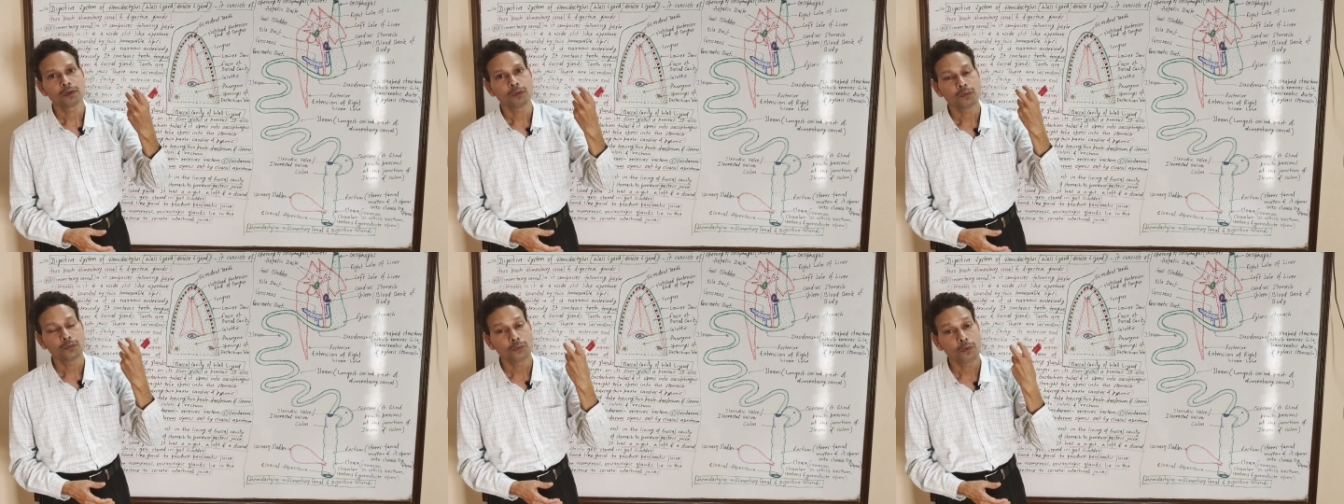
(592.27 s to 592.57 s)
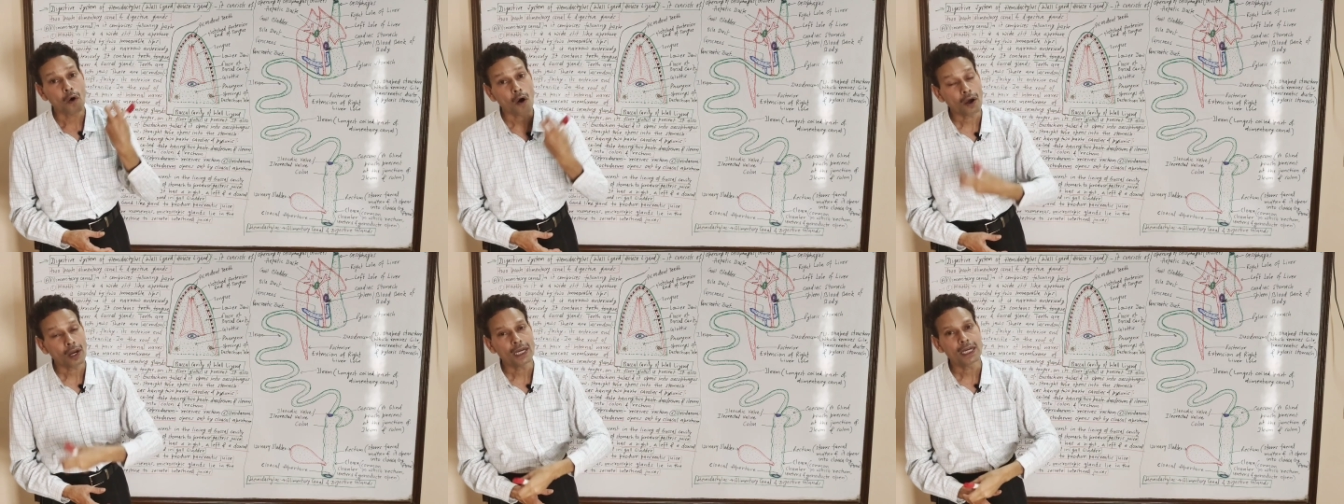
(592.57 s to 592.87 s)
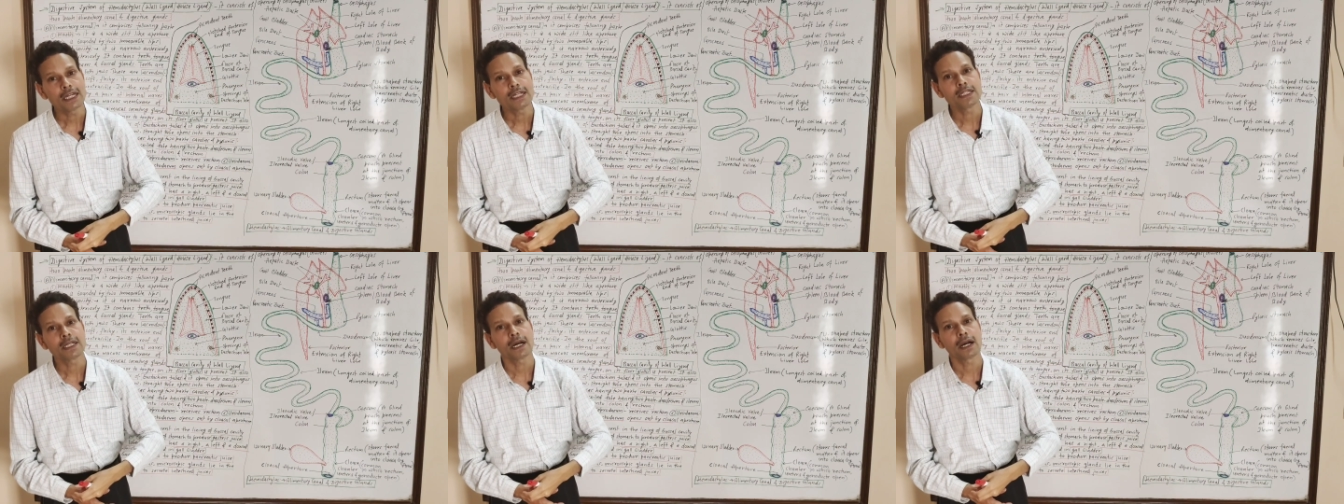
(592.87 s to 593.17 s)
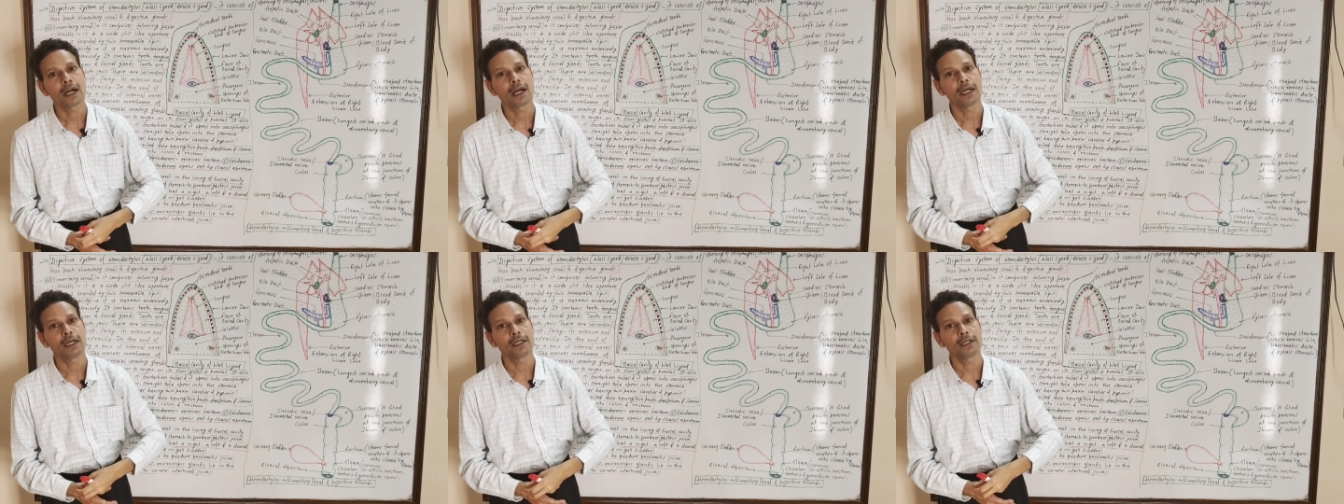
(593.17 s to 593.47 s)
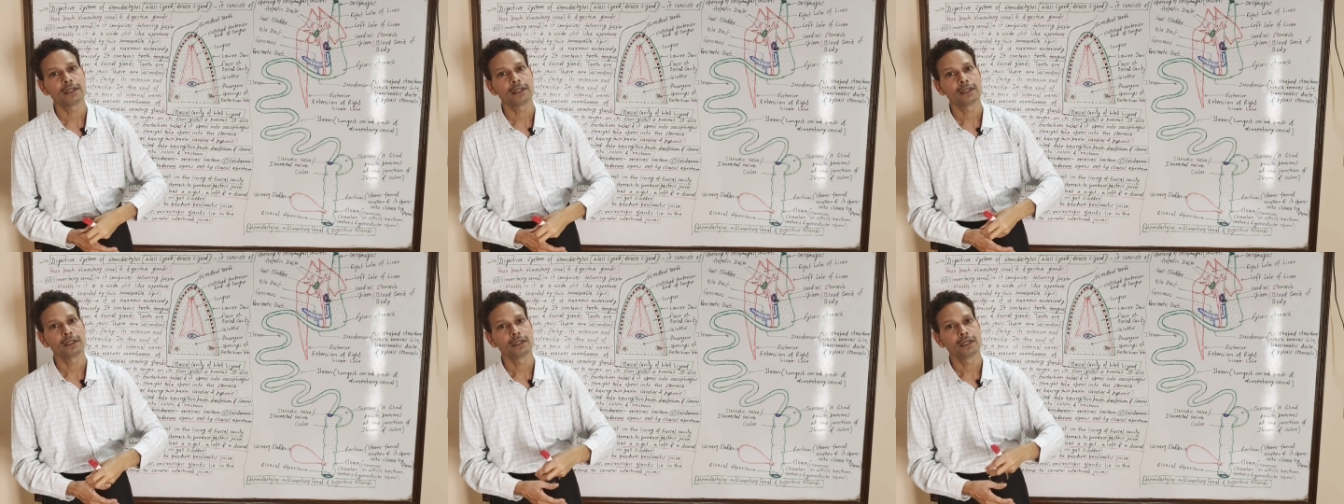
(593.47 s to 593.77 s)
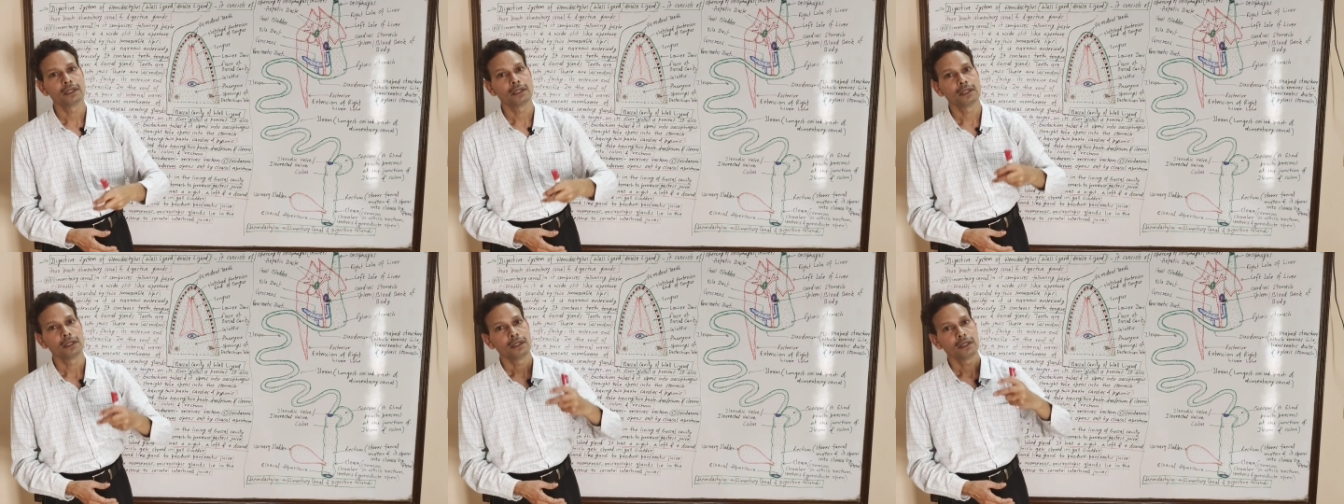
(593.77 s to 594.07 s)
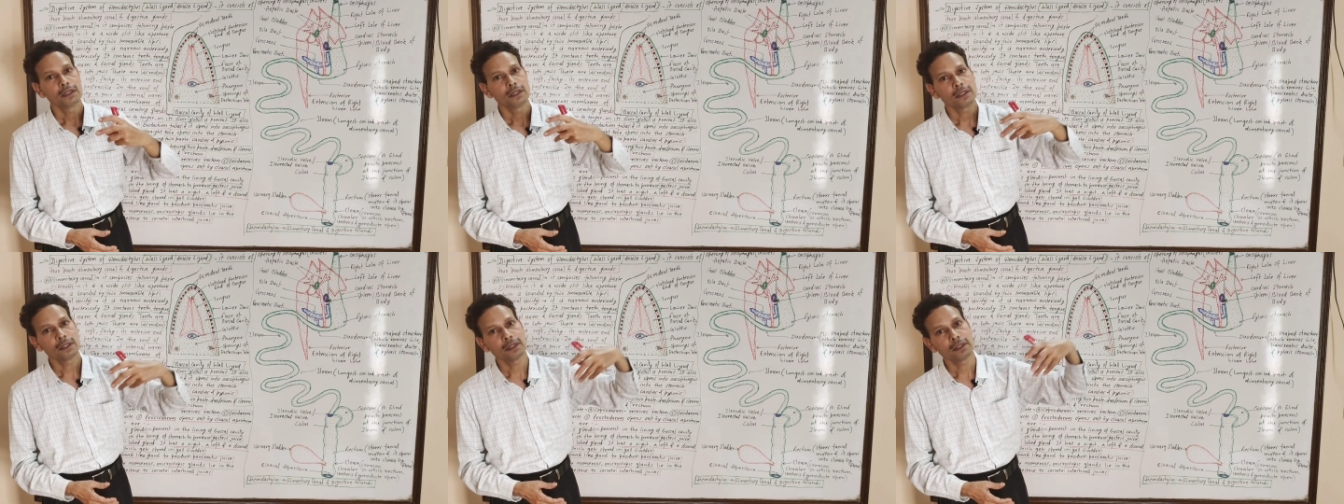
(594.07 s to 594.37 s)
wall lizard,
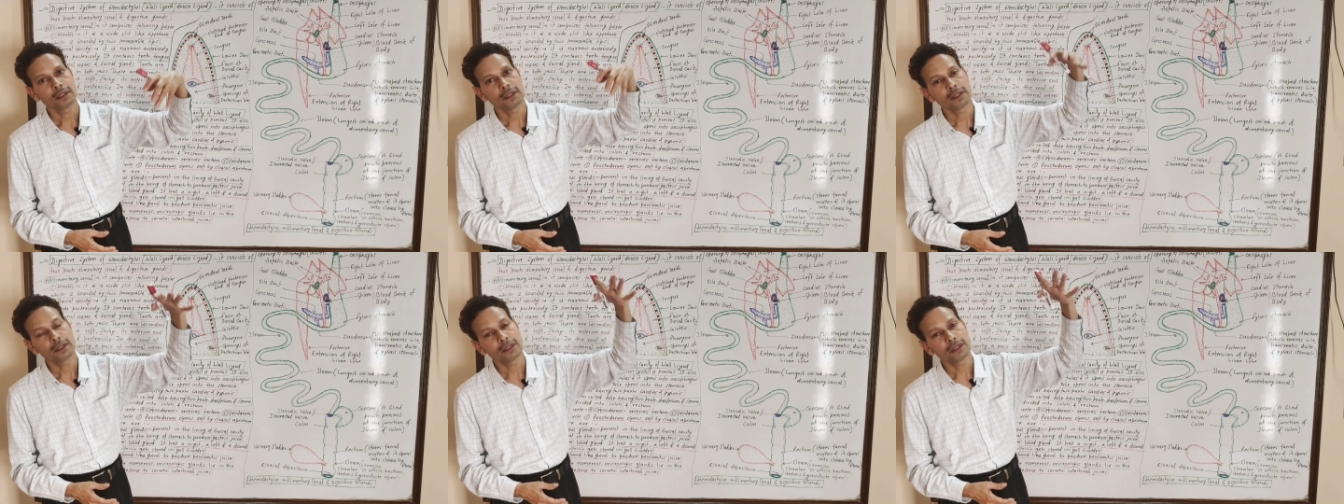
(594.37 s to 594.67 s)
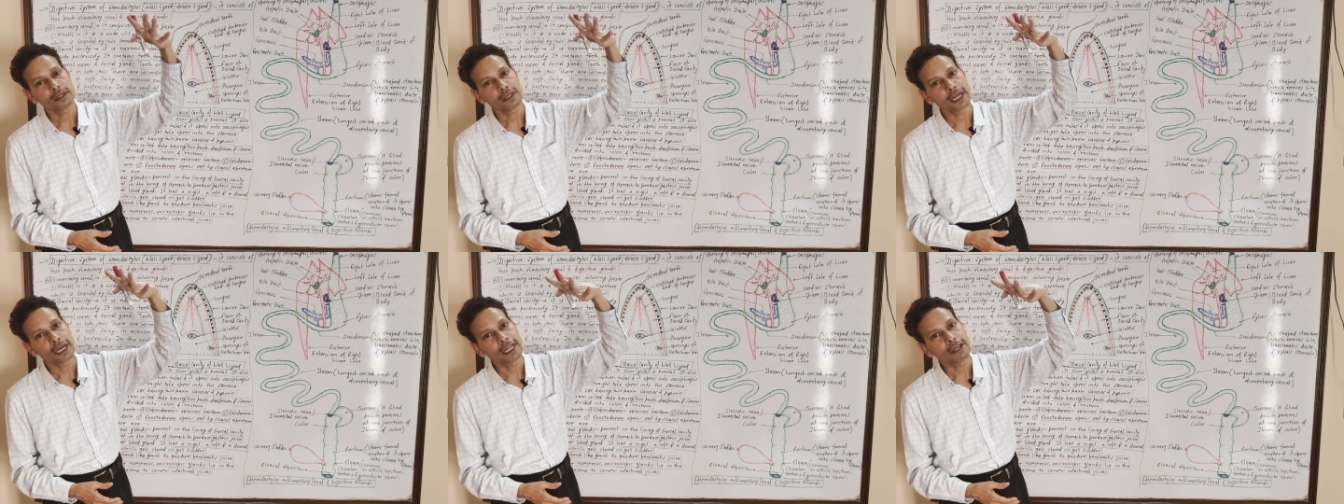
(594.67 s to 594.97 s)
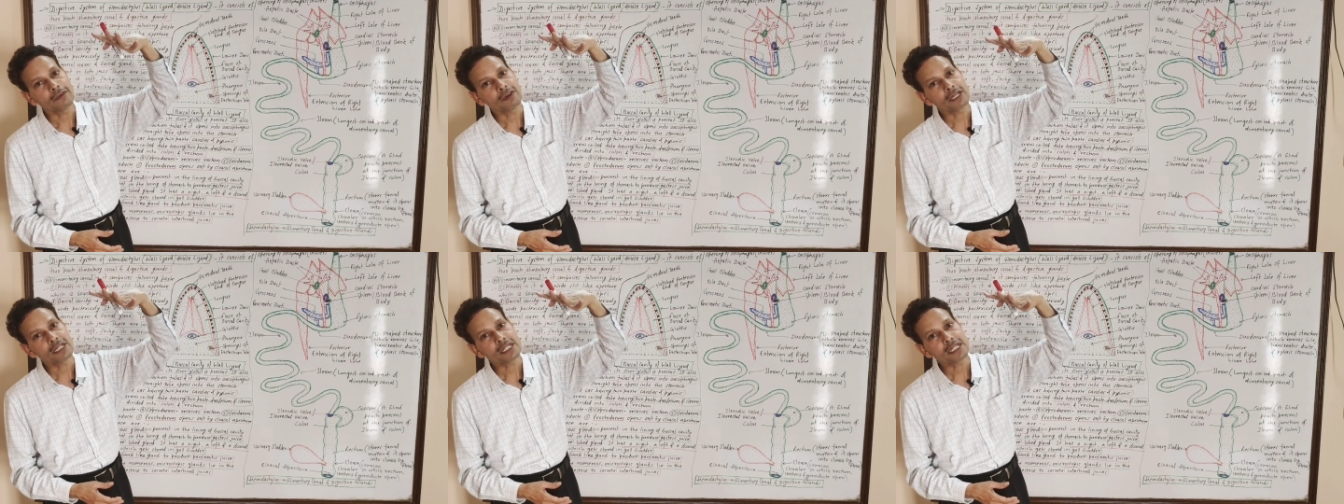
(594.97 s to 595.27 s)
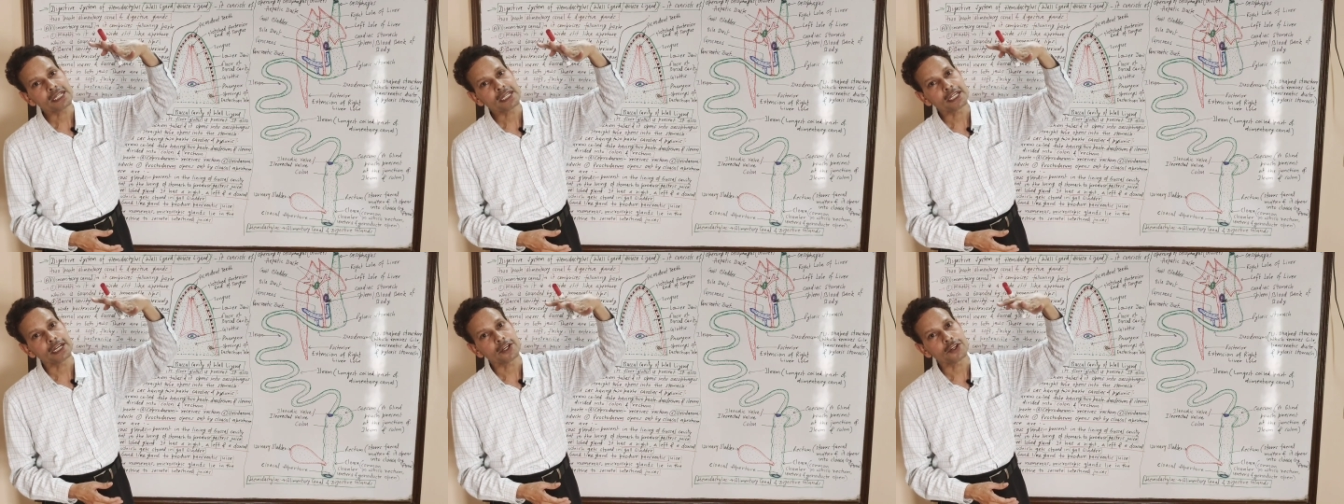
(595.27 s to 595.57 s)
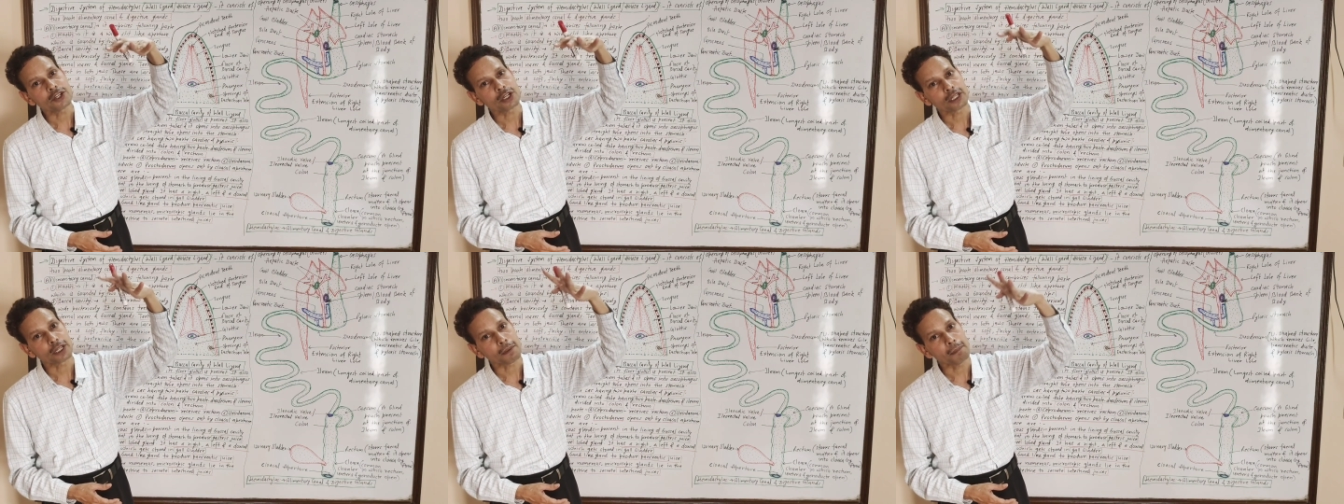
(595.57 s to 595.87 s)
the liver secretion,